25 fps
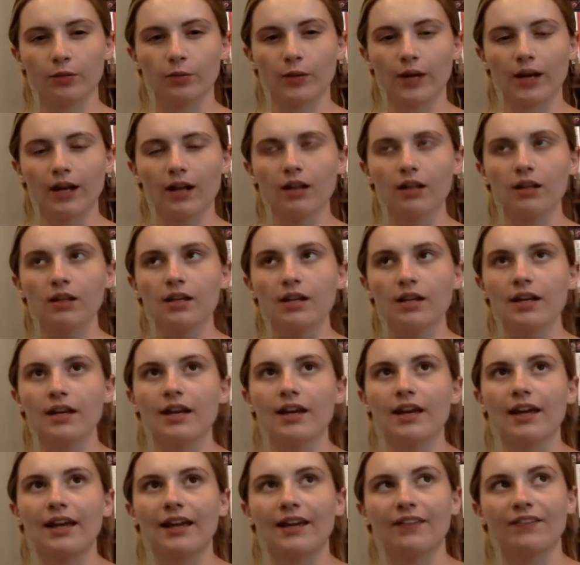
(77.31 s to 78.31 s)
Well,
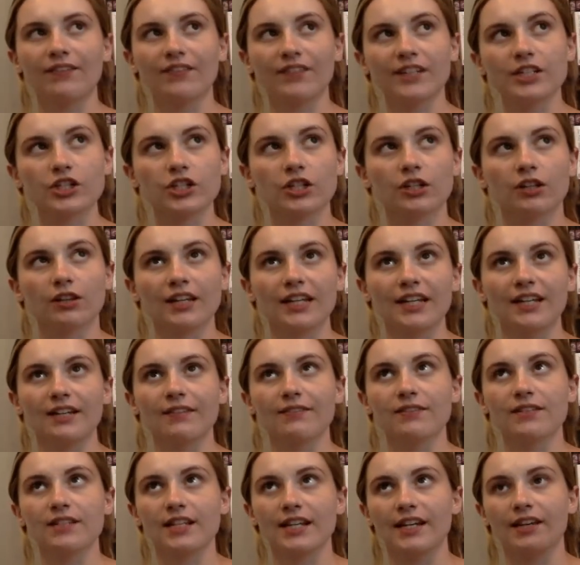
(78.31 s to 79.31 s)
a fish
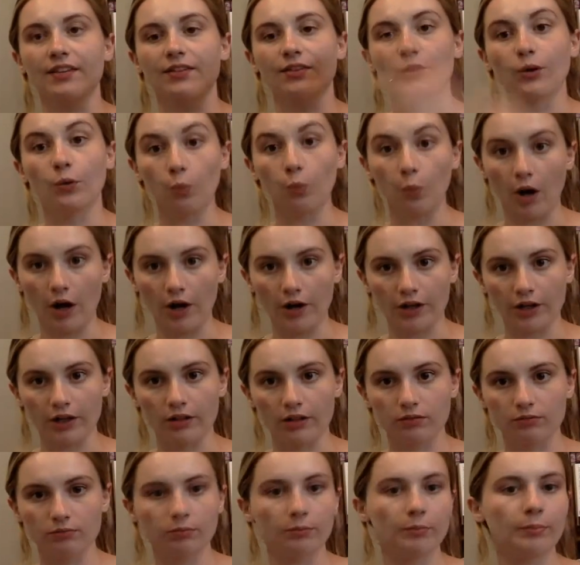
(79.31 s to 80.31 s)
lives in the water.
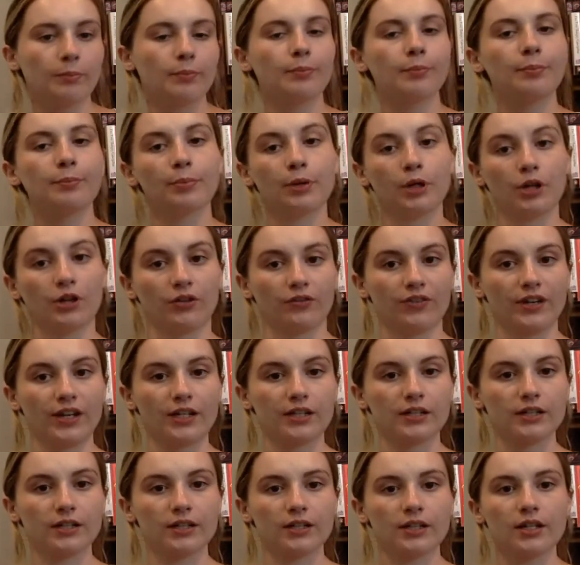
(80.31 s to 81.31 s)

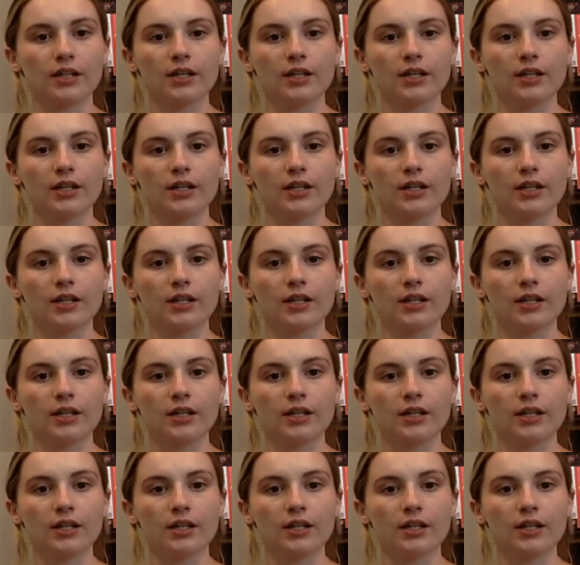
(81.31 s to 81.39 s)
Perfect.